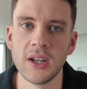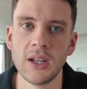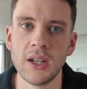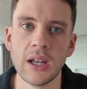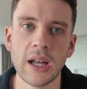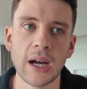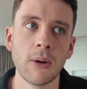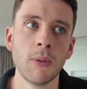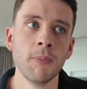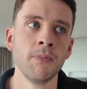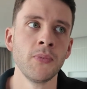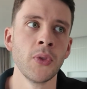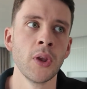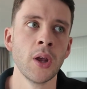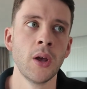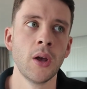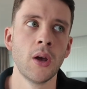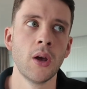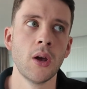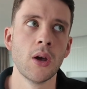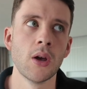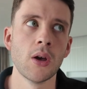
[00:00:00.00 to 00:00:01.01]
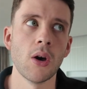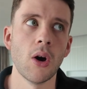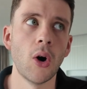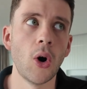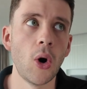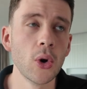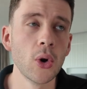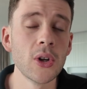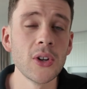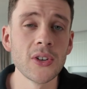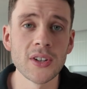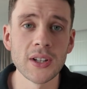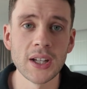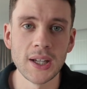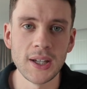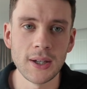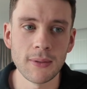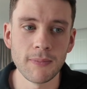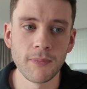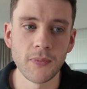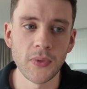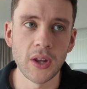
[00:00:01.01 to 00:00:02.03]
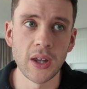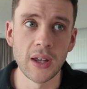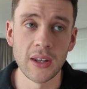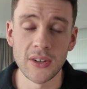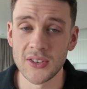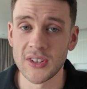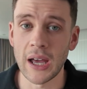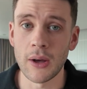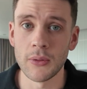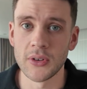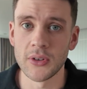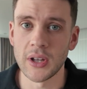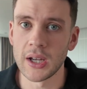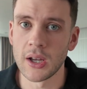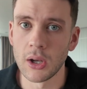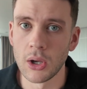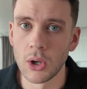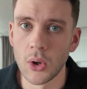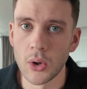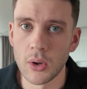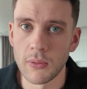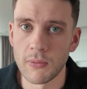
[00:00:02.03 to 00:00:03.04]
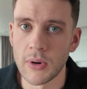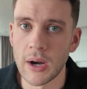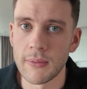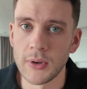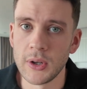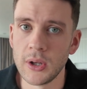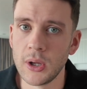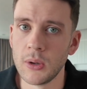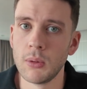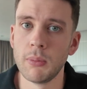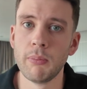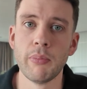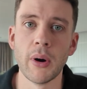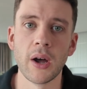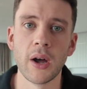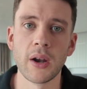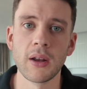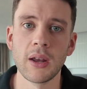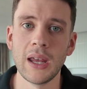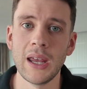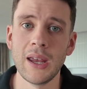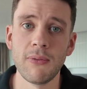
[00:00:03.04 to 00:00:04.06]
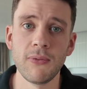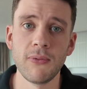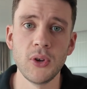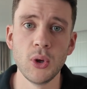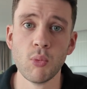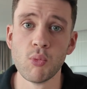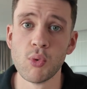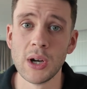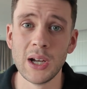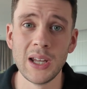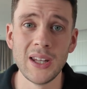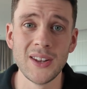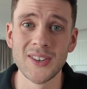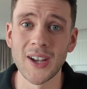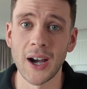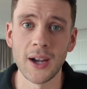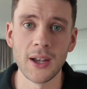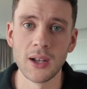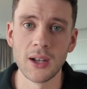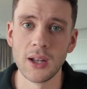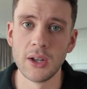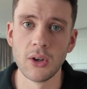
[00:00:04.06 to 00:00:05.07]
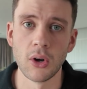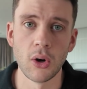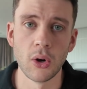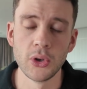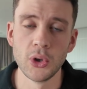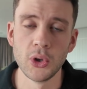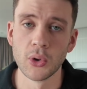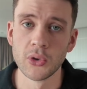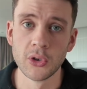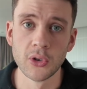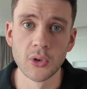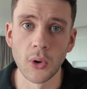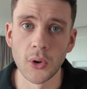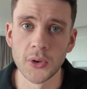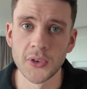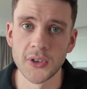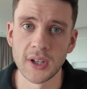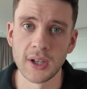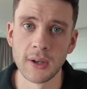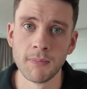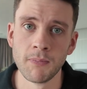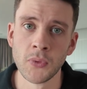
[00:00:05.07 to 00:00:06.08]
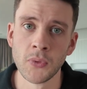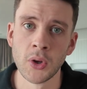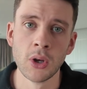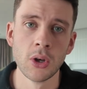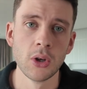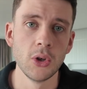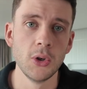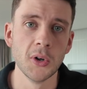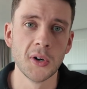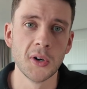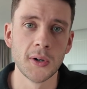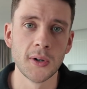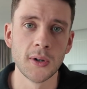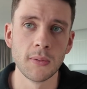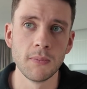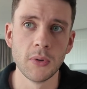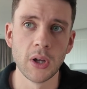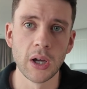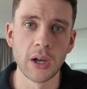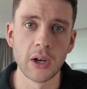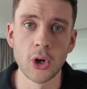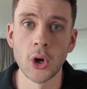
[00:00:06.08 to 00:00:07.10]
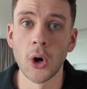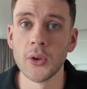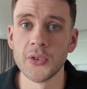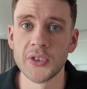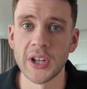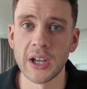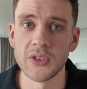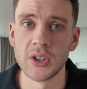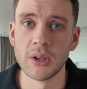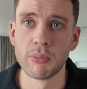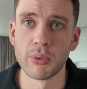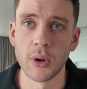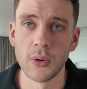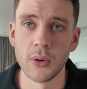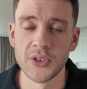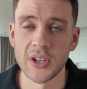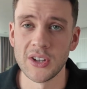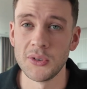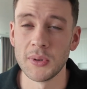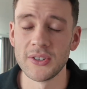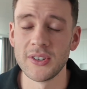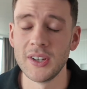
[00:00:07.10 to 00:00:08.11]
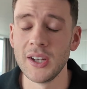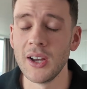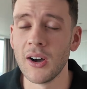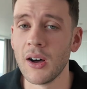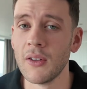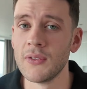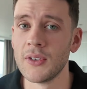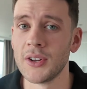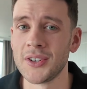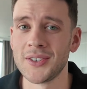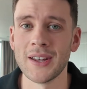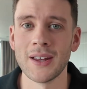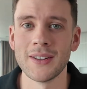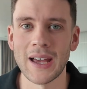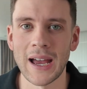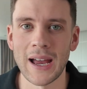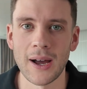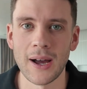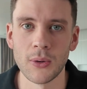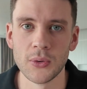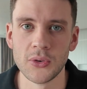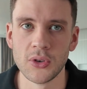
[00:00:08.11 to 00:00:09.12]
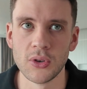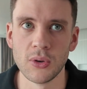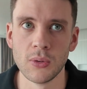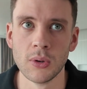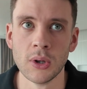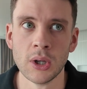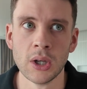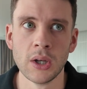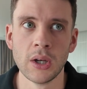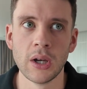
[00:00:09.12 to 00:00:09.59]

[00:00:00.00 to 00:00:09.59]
Now, honestly, it sounds like a lot of revenue, but if you really dial in on your sourcing, your contacting process, you actually understand how to